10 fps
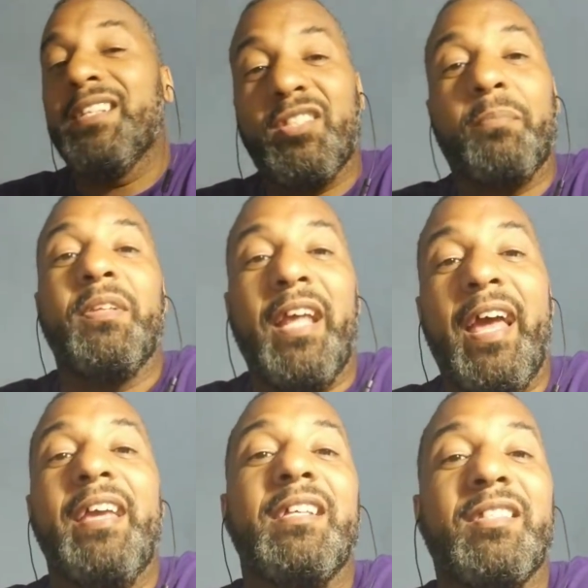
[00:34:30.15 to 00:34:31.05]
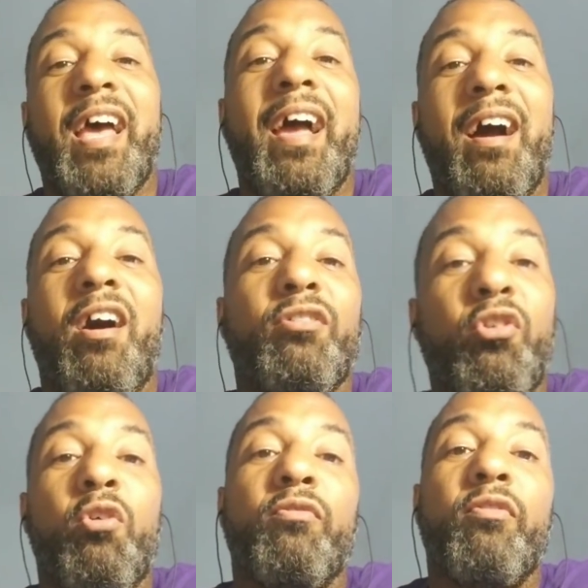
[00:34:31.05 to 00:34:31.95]
something to hang his hat on
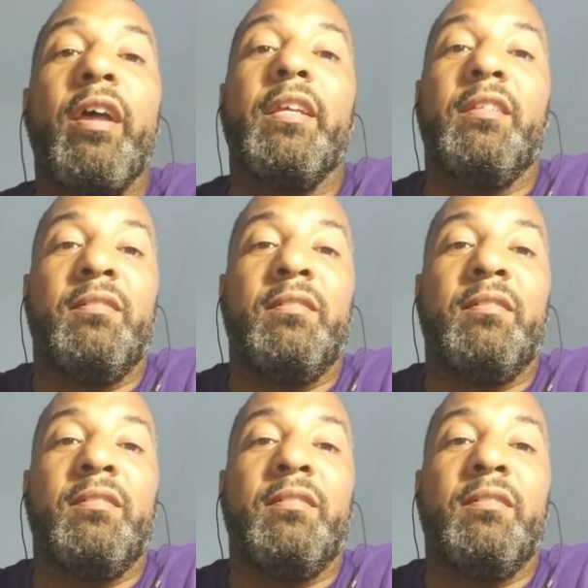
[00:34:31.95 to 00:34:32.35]
already.